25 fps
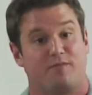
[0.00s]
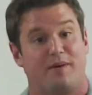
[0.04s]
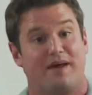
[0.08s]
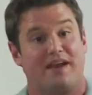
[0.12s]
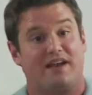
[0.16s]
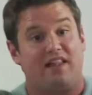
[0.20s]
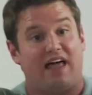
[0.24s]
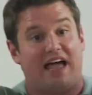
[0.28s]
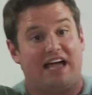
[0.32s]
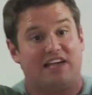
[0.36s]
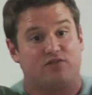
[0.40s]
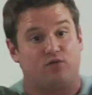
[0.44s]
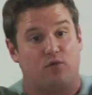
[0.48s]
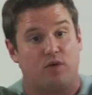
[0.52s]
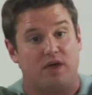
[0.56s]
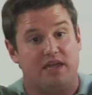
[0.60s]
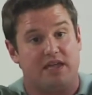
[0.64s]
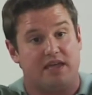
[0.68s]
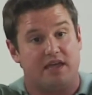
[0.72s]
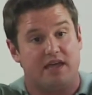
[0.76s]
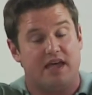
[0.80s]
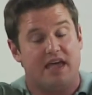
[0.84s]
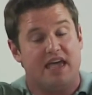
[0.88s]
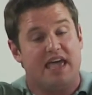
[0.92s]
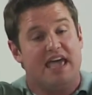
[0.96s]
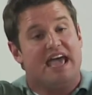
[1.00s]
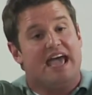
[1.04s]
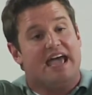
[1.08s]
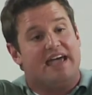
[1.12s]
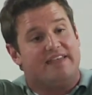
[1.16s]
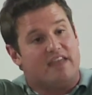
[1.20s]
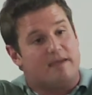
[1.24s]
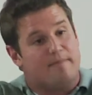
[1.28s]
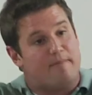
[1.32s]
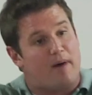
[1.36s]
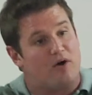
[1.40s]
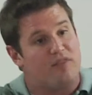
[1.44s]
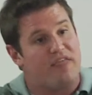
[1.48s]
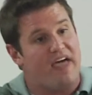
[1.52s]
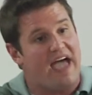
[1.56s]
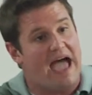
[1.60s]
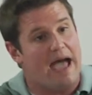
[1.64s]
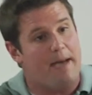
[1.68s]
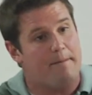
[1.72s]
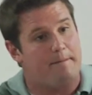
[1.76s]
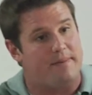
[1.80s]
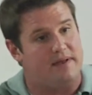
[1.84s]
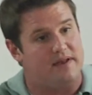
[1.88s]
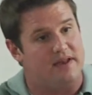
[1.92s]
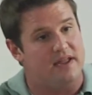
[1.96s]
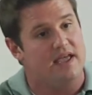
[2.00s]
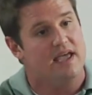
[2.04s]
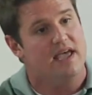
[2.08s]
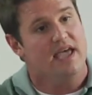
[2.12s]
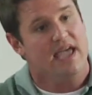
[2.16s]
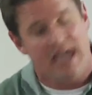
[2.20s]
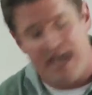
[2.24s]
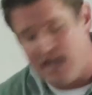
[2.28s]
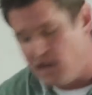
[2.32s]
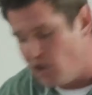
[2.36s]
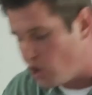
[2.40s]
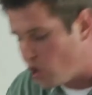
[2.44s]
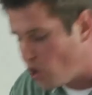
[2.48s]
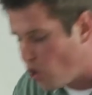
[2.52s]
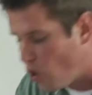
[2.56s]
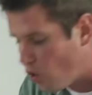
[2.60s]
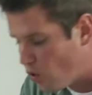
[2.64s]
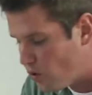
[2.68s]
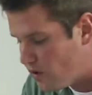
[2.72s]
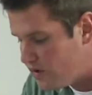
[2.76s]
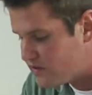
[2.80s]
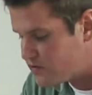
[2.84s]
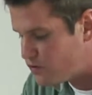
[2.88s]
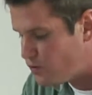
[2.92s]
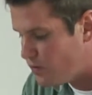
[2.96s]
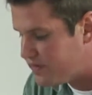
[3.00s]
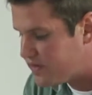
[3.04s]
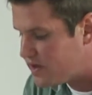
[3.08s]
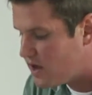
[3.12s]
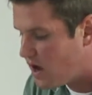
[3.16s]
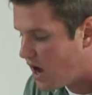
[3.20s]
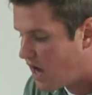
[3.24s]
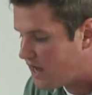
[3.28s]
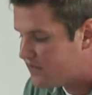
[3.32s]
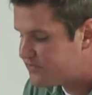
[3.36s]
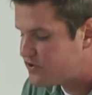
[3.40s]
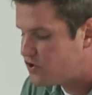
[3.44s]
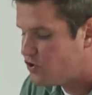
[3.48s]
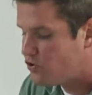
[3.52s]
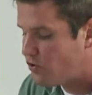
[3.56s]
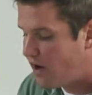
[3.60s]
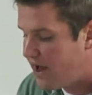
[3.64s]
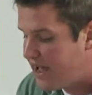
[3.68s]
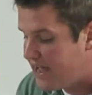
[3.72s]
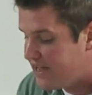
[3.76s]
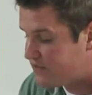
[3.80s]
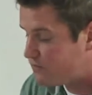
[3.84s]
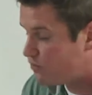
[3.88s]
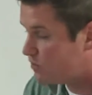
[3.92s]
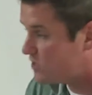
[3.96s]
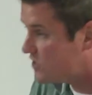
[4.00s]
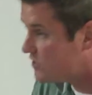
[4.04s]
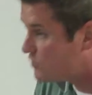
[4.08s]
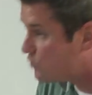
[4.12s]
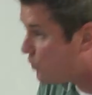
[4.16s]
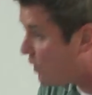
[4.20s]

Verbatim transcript: about it last week, and they both happen in accordance with God's grace, which is